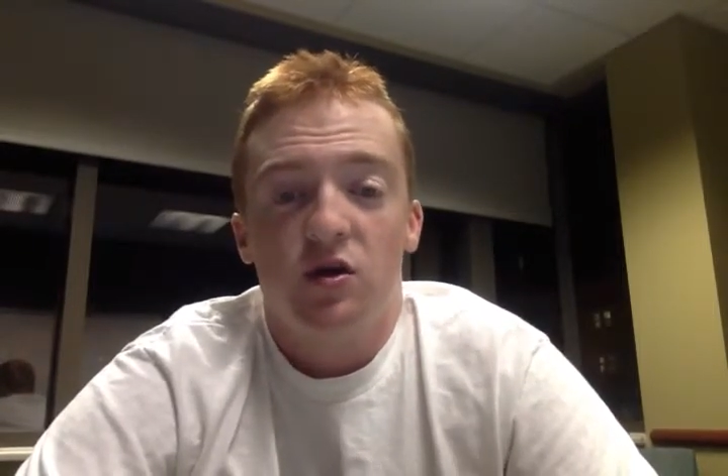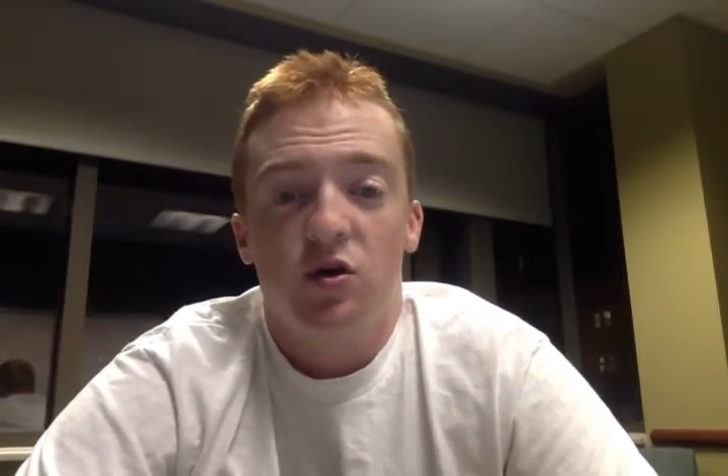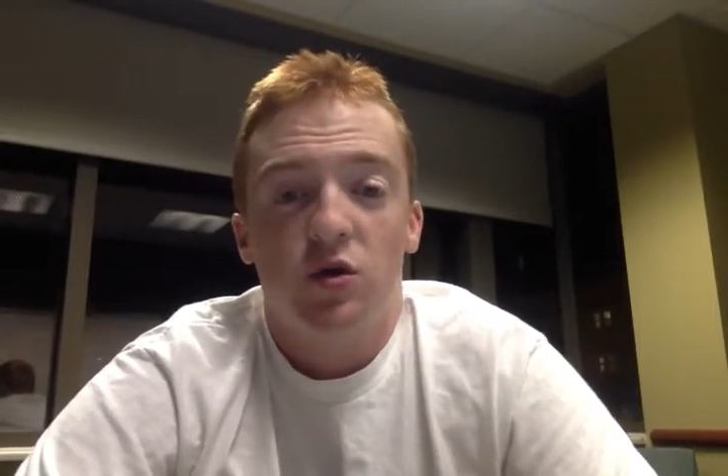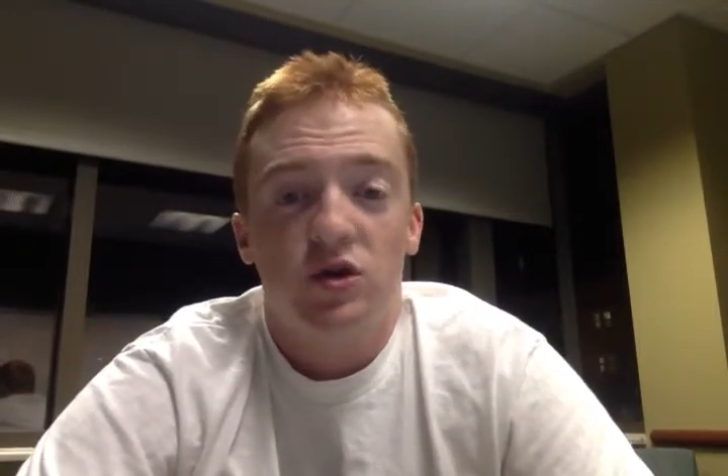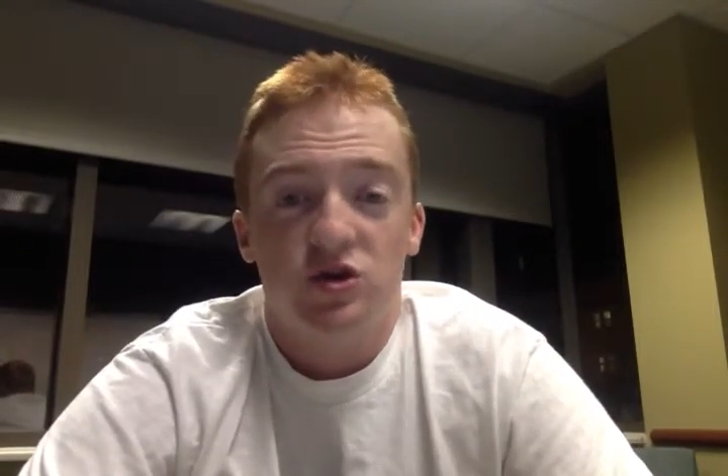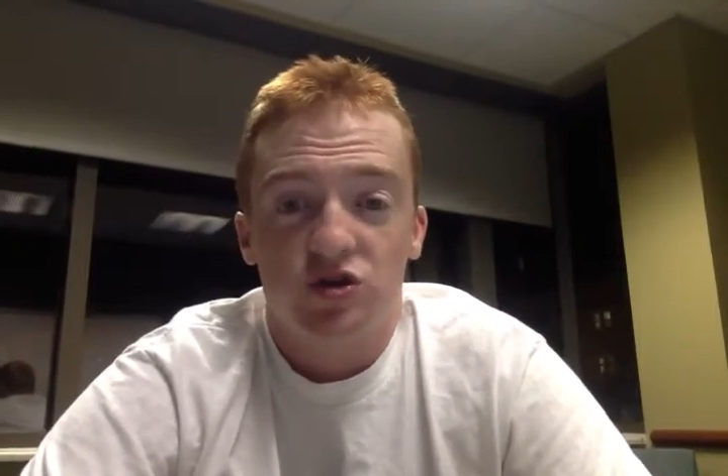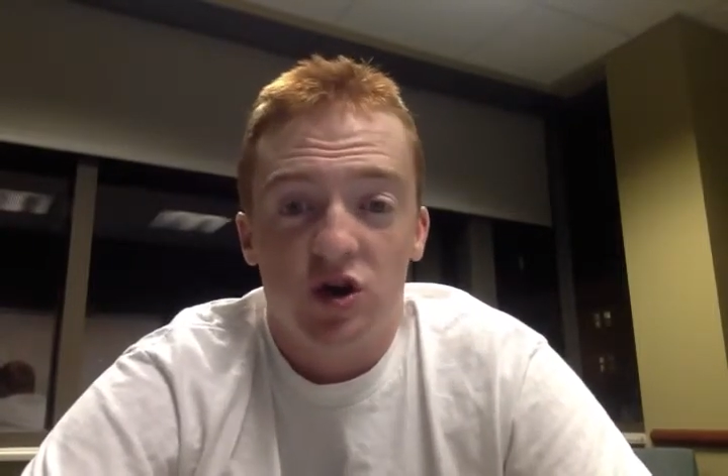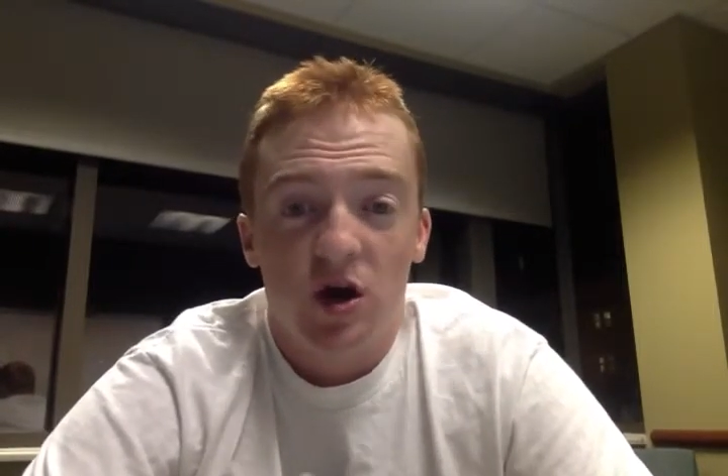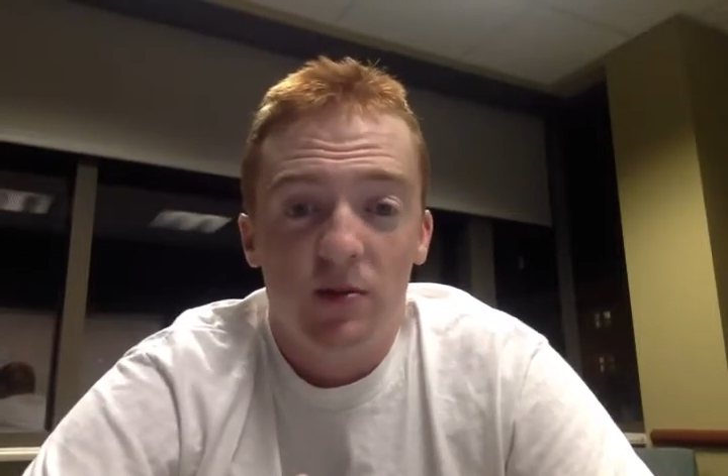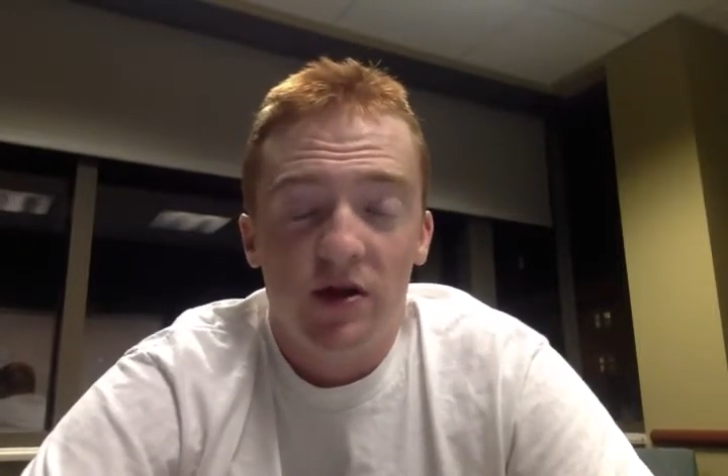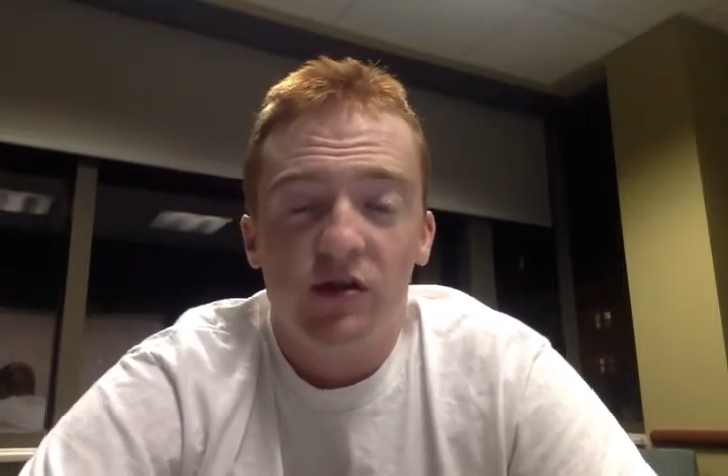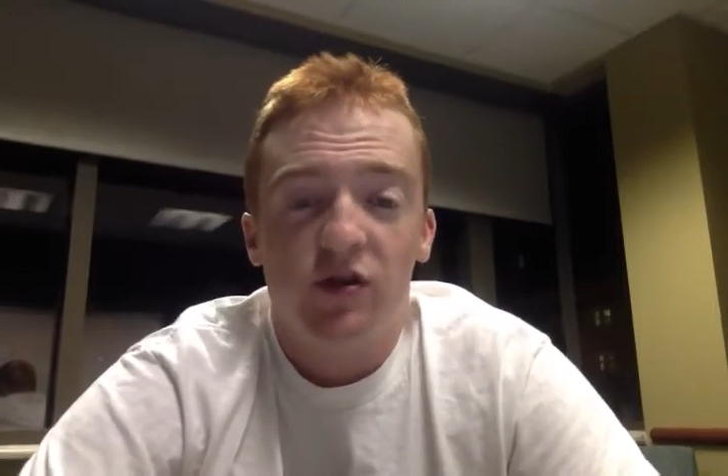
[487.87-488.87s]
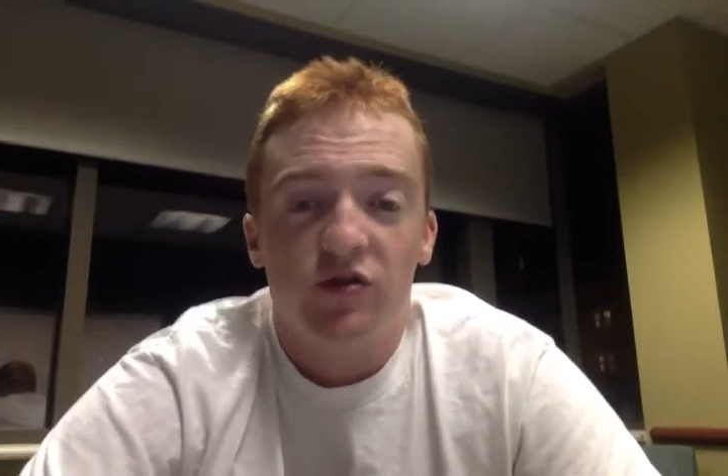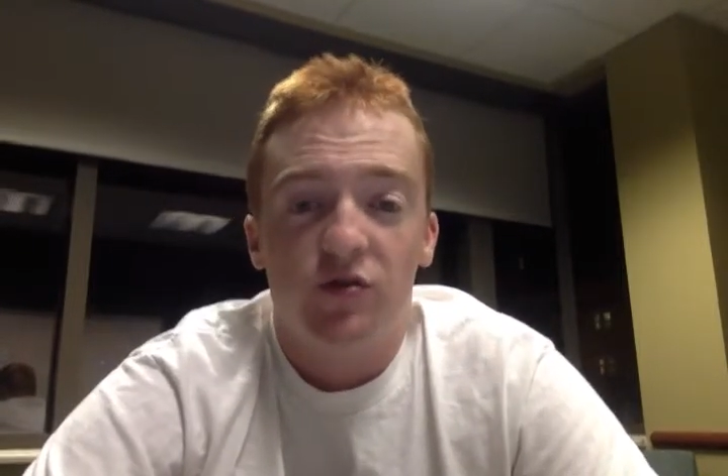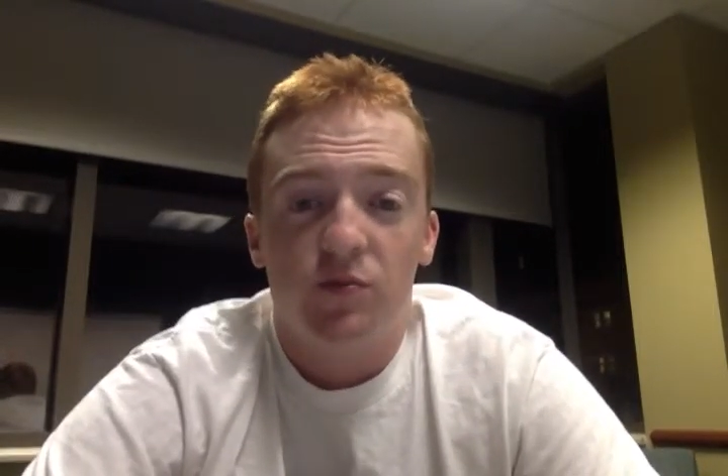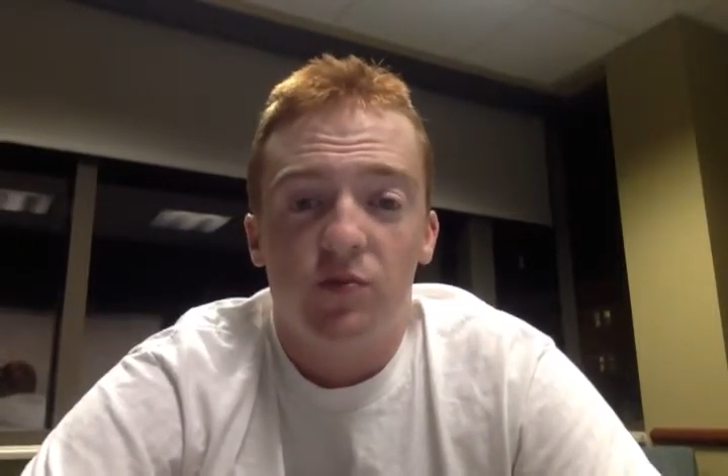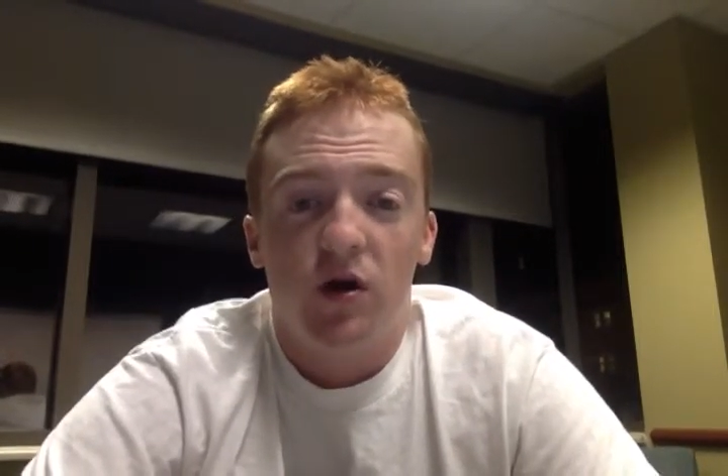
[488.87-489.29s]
questions or comments on this